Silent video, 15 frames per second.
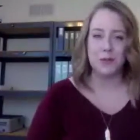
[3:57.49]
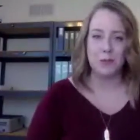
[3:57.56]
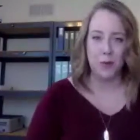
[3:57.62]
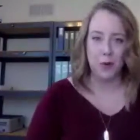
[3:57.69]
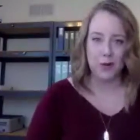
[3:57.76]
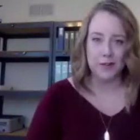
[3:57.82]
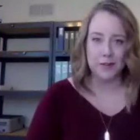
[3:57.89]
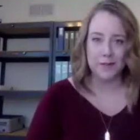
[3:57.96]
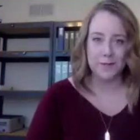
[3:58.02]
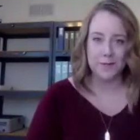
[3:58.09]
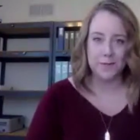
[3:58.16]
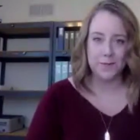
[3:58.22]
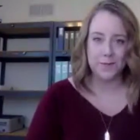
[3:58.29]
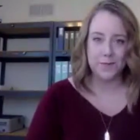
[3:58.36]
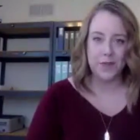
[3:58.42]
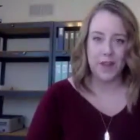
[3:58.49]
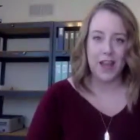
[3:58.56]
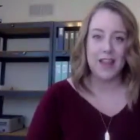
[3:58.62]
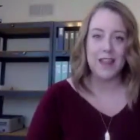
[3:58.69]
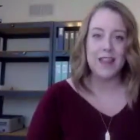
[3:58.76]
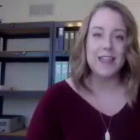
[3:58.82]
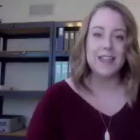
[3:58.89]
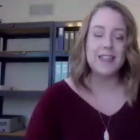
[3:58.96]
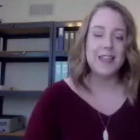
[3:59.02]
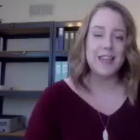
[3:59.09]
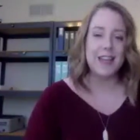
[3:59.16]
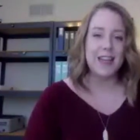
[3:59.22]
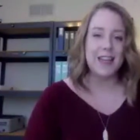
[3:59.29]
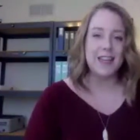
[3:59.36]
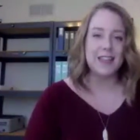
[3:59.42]
important. And this
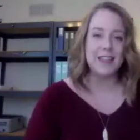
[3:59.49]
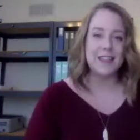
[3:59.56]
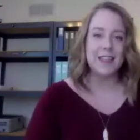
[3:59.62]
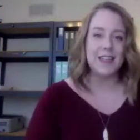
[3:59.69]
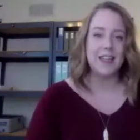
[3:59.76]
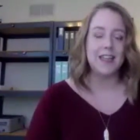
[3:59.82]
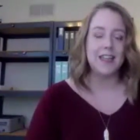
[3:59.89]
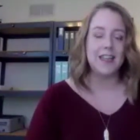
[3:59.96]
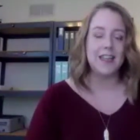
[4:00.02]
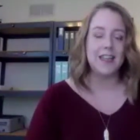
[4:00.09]
is the